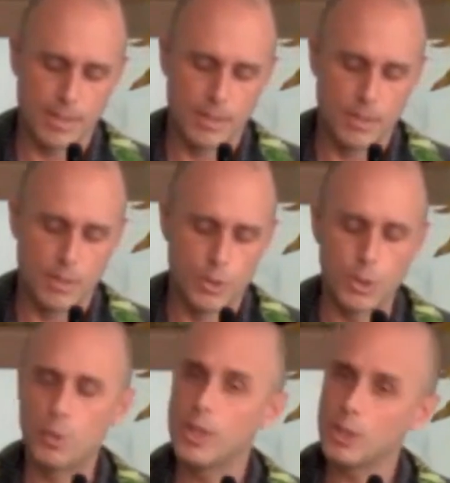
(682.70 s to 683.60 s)
To the
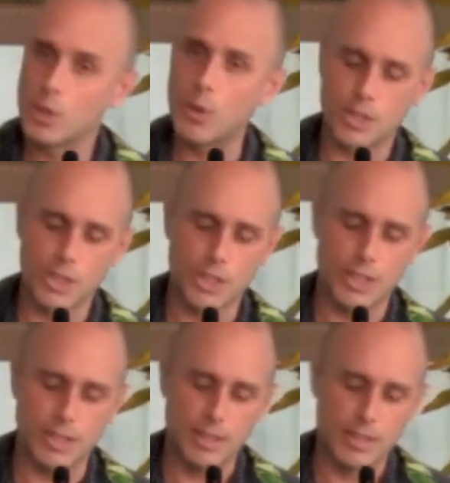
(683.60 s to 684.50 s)
real
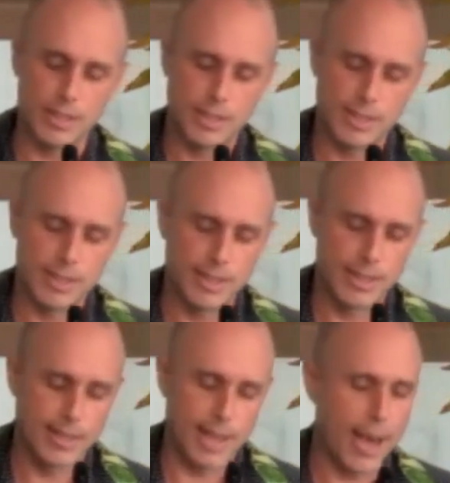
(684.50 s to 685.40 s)
question,
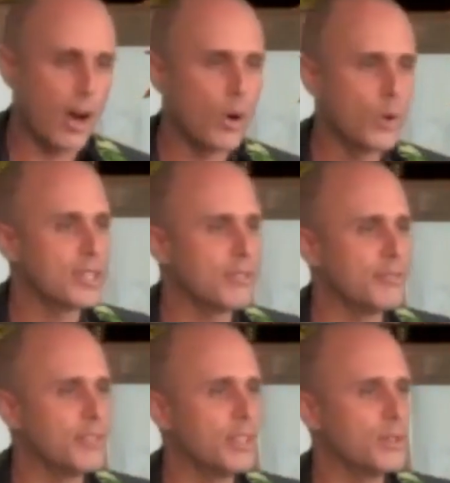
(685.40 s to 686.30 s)
how does it
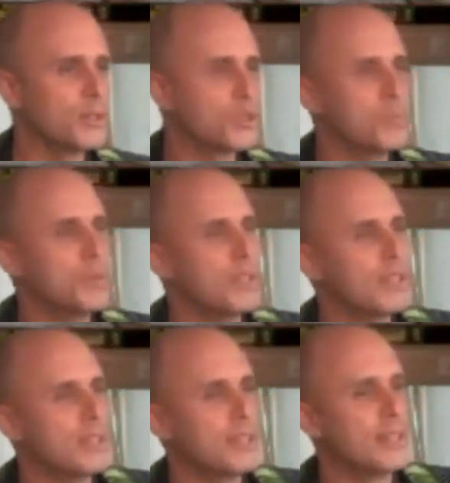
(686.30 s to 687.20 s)
feel to
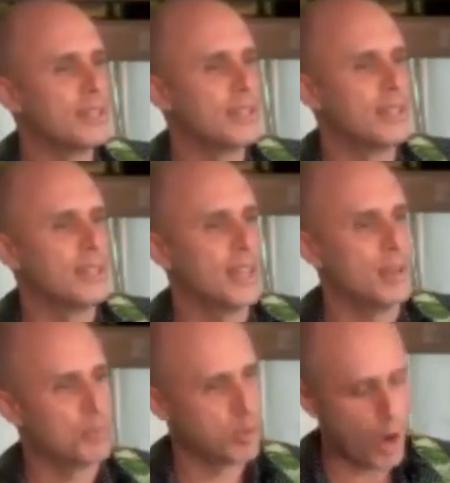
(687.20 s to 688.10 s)
be a
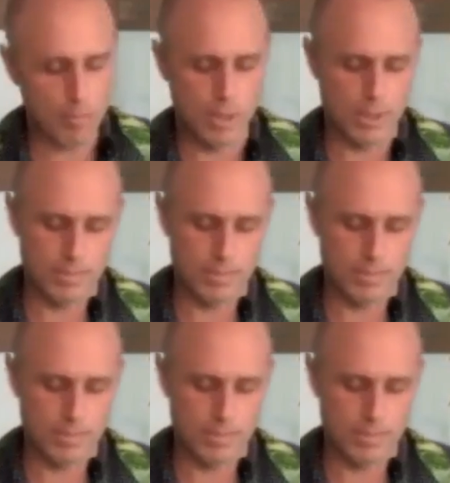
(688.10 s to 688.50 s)
problem?